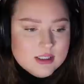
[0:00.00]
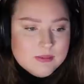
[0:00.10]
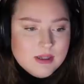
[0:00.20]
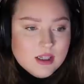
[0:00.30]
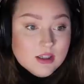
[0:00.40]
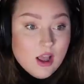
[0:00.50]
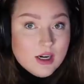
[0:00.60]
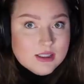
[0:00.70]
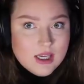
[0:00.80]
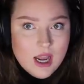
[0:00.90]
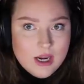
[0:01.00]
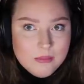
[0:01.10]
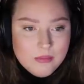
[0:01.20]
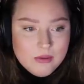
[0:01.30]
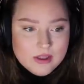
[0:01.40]
to spend a lot of
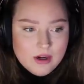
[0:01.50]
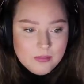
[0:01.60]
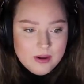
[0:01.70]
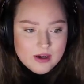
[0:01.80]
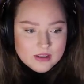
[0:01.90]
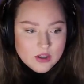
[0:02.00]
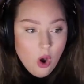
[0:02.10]
time with our parents.